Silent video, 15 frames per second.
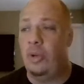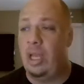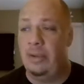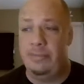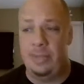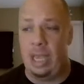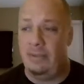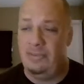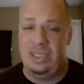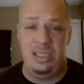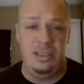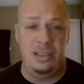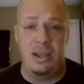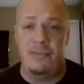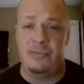I've seen
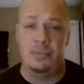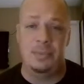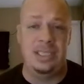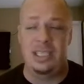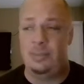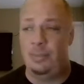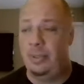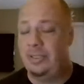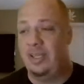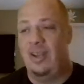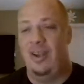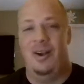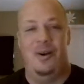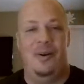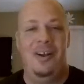stuff from 6 months
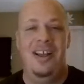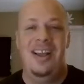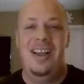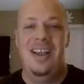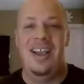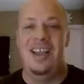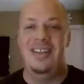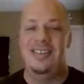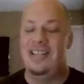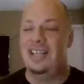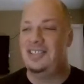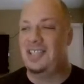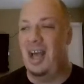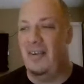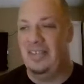ago, and
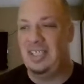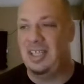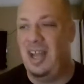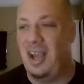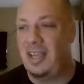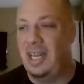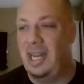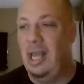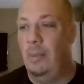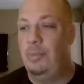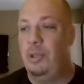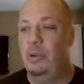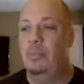that's obviously not going to help you.